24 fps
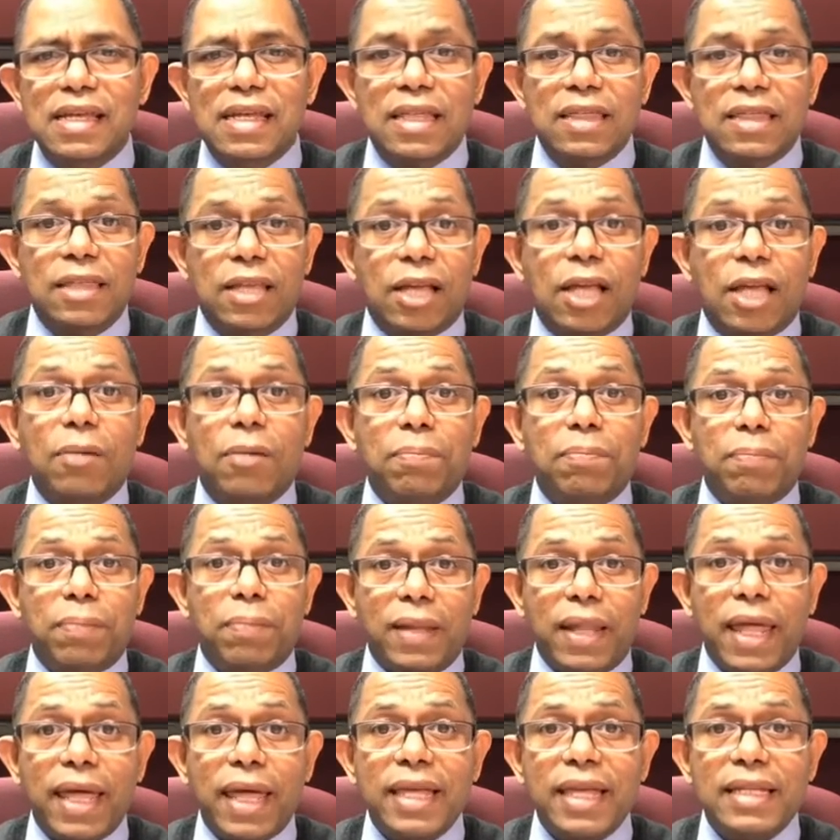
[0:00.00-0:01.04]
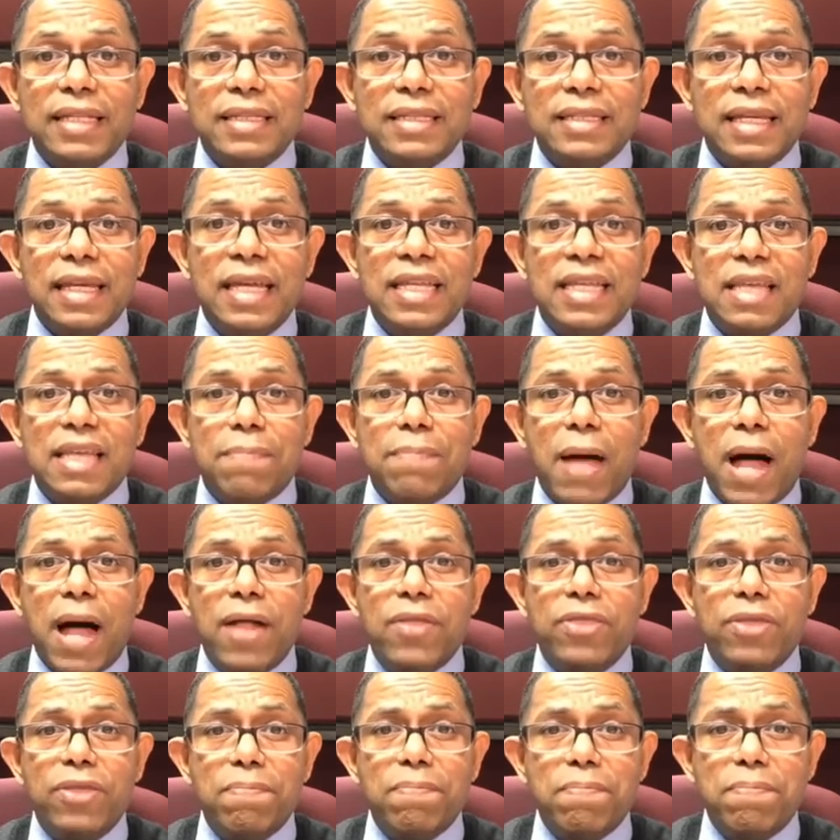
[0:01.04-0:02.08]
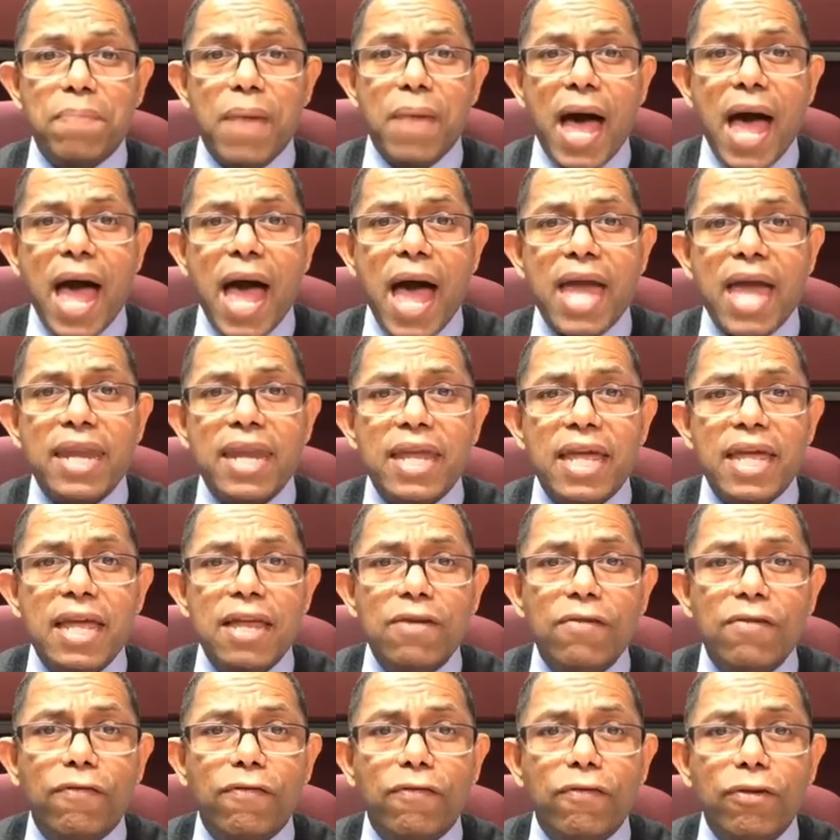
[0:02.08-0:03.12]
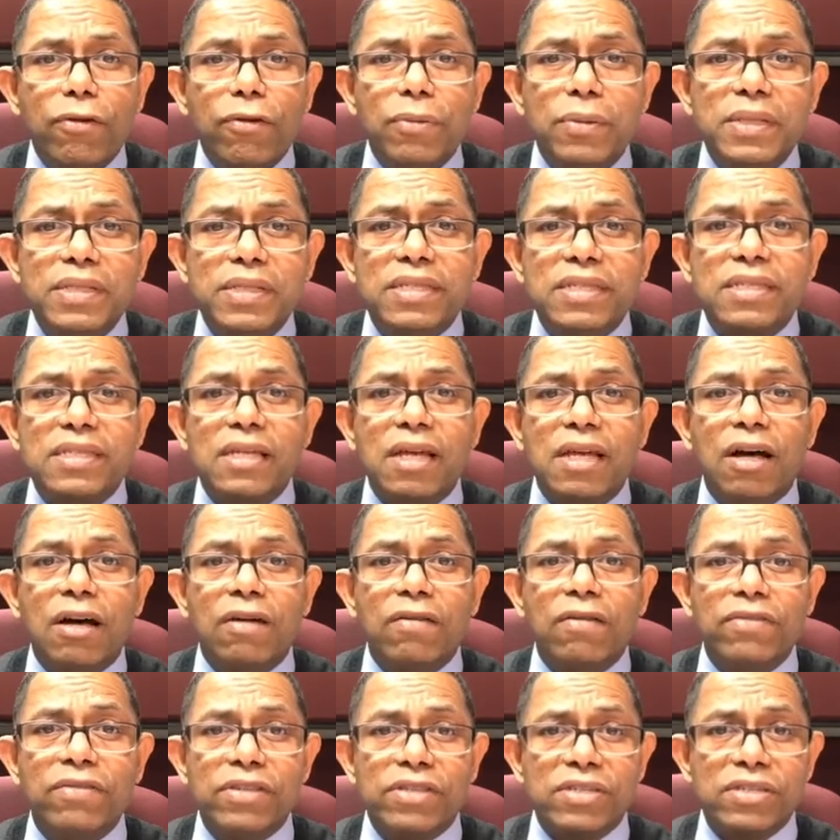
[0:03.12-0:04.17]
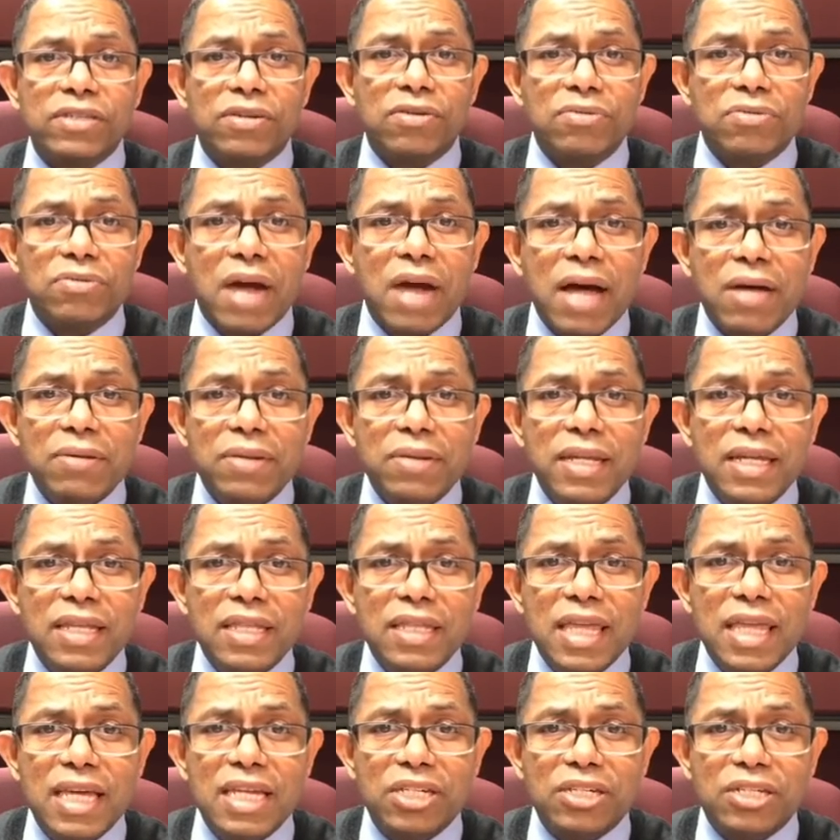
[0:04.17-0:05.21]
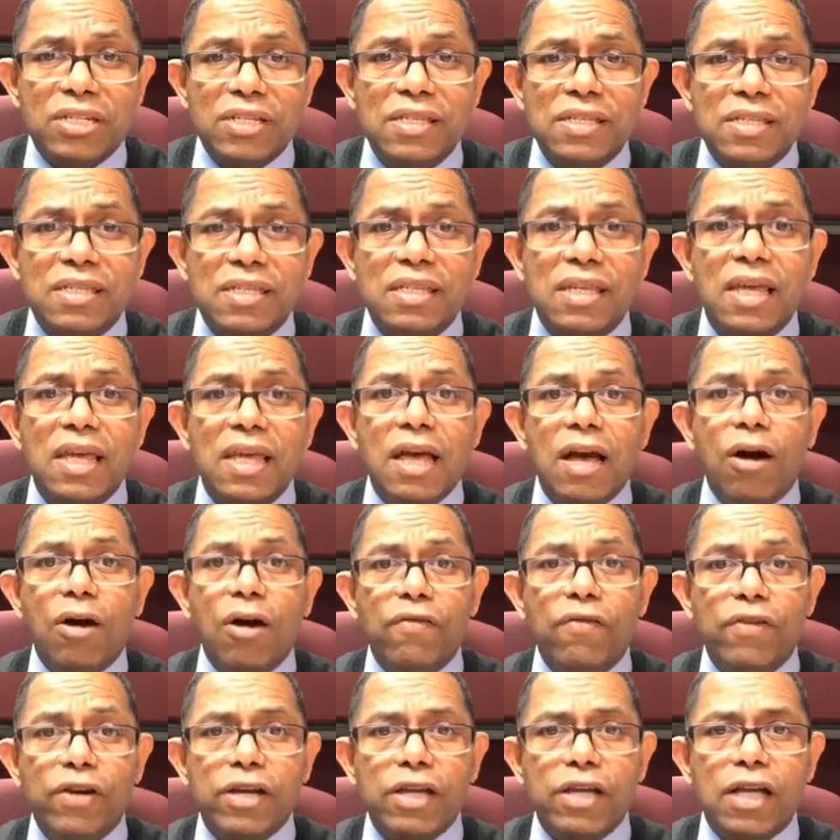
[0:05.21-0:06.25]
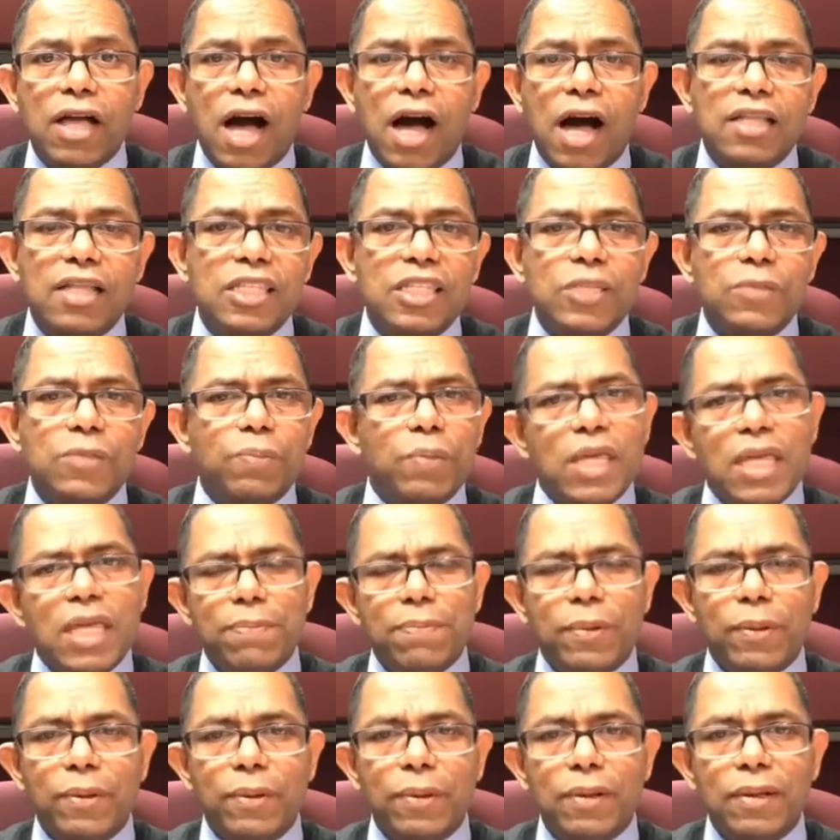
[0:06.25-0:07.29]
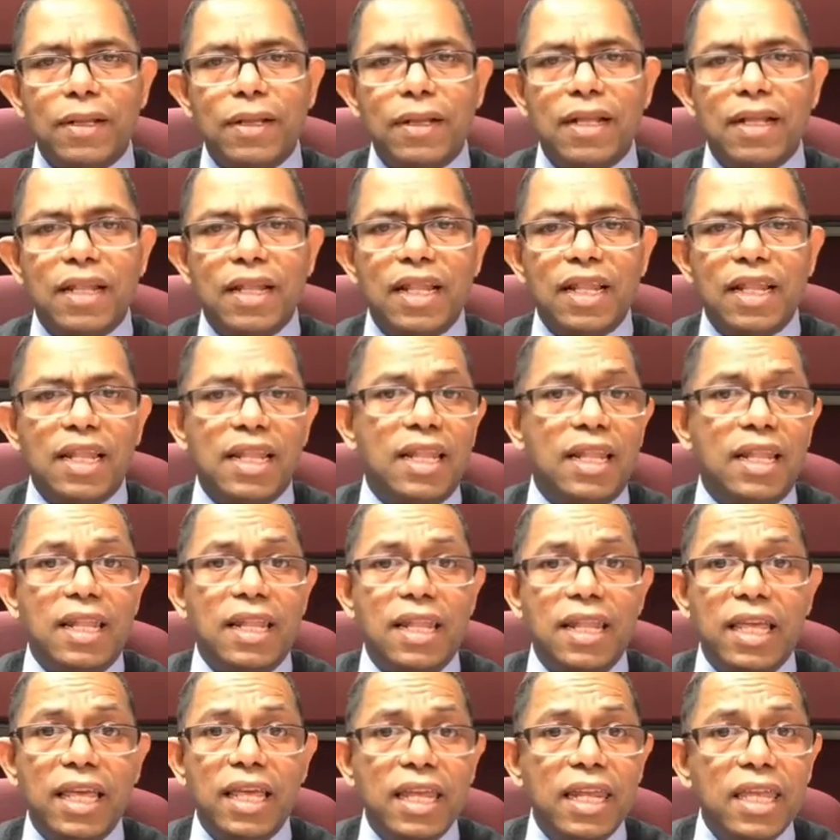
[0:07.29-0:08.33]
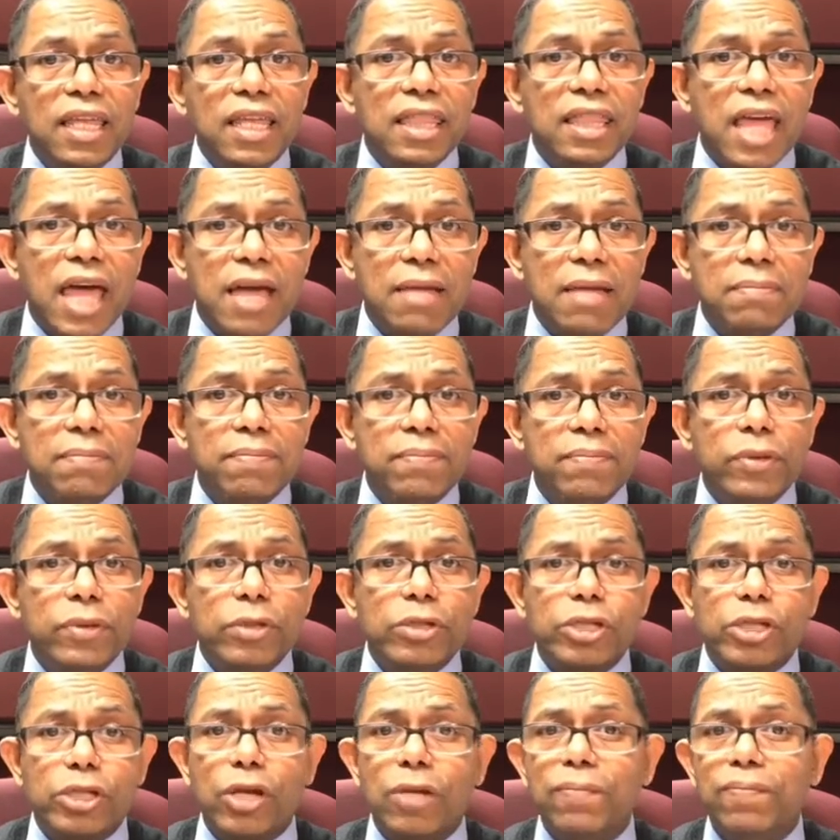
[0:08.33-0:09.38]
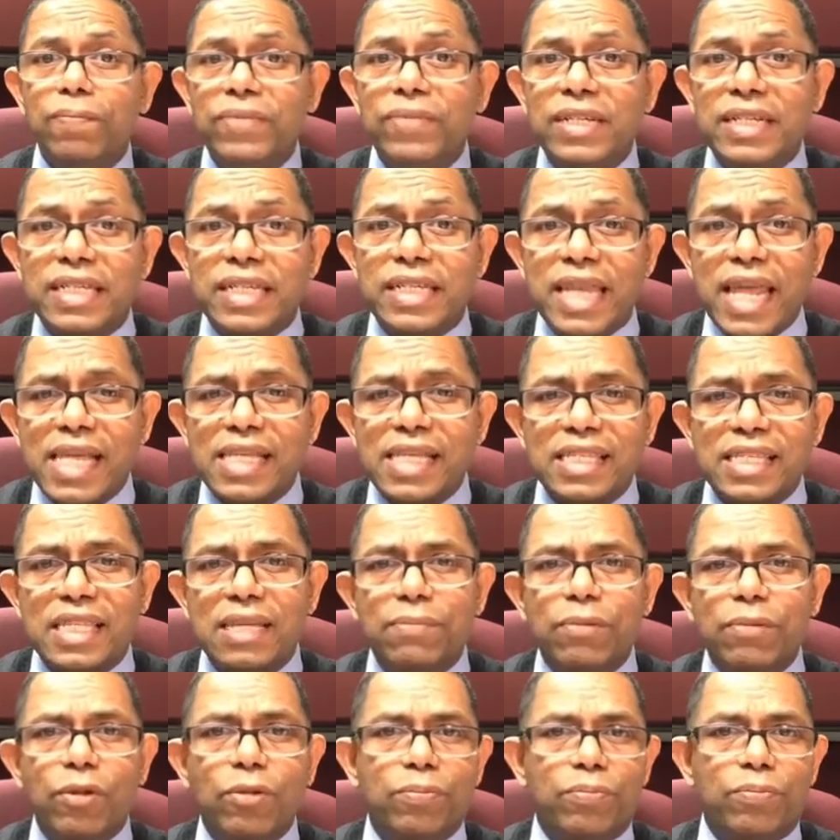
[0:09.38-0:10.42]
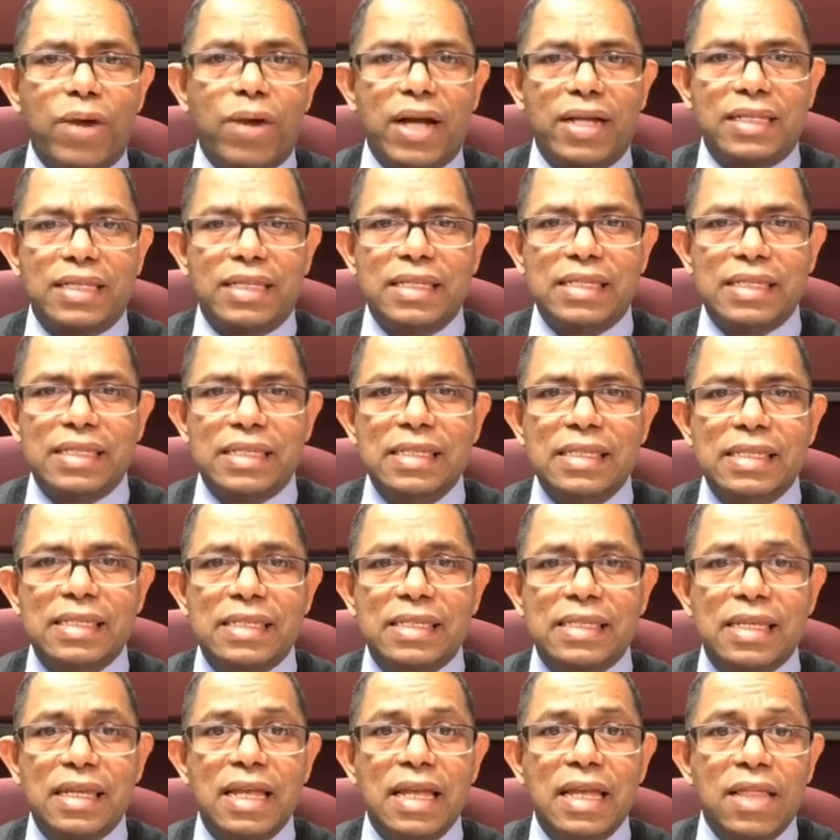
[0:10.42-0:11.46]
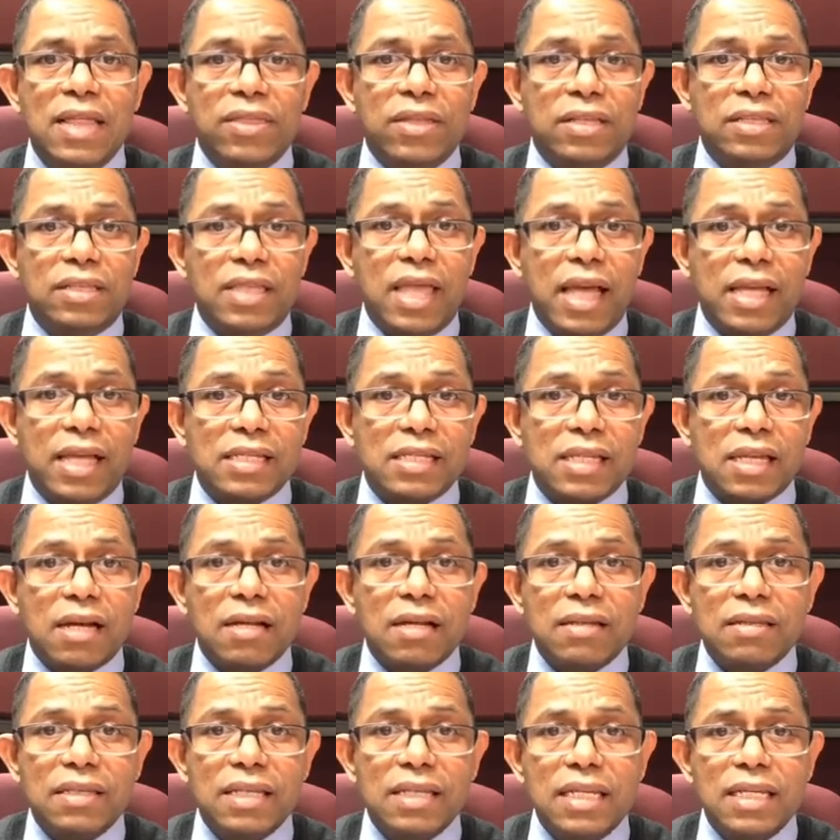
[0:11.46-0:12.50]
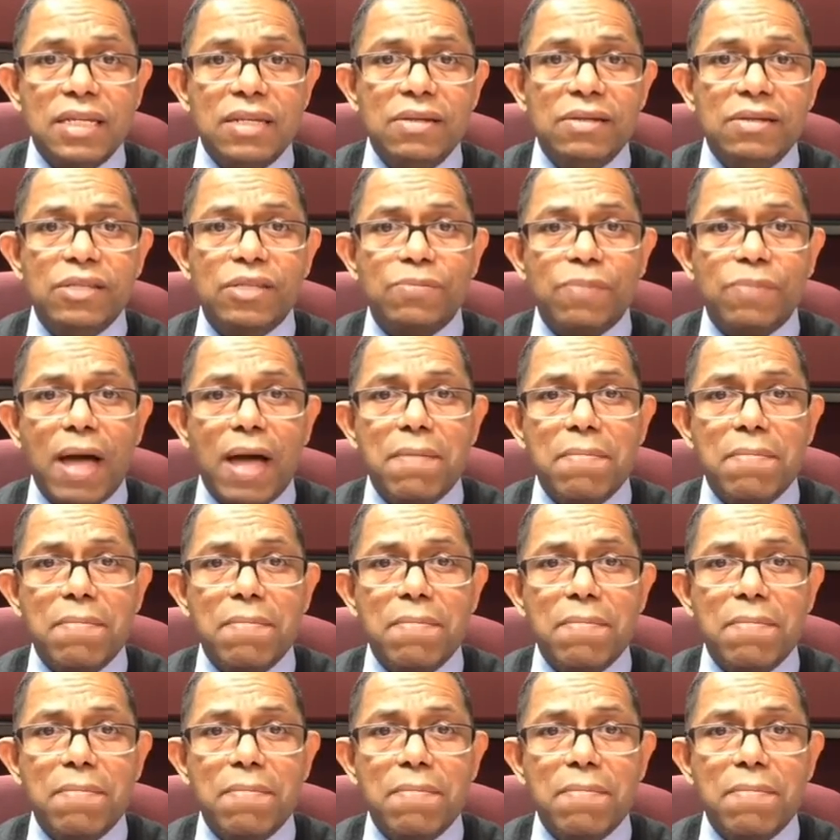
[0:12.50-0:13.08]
The complaint is about the bad influence of the surrounding nations over God's people, leading them to some detestable practices. The text continues by